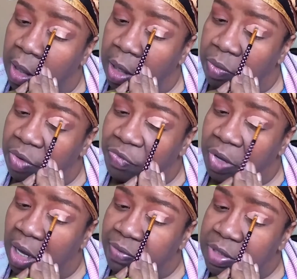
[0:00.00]
even if
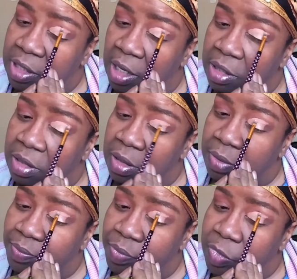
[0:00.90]
you have
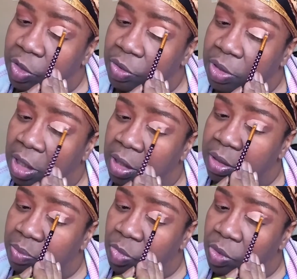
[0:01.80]
sons, your
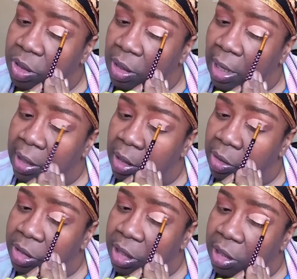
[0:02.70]
sons more than likely
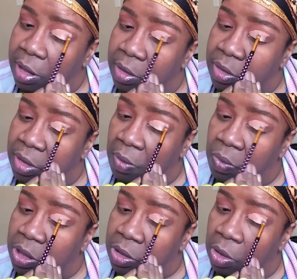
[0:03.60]
are dating
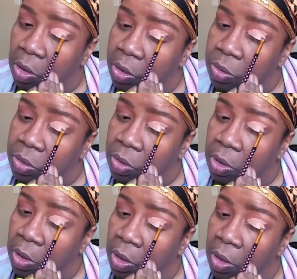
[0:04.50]
someone's daughters.
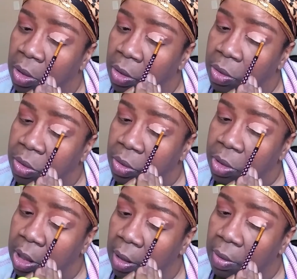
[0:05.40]
So
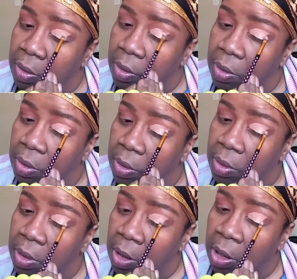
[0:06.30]
yeah,
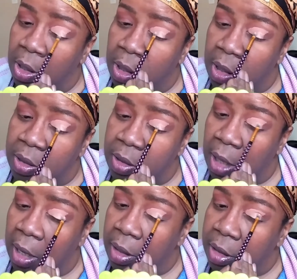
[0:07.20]
it's
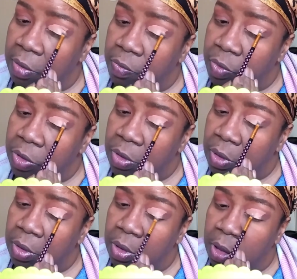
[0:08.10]
not a
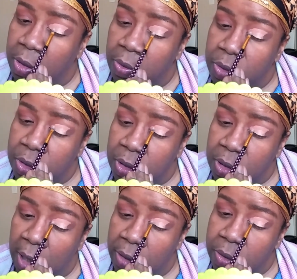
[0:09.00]
difference. You know, it's
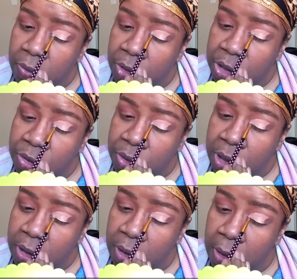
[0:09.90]
just how you raise your
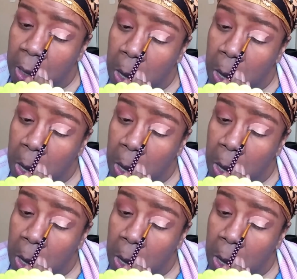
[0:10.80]
kids.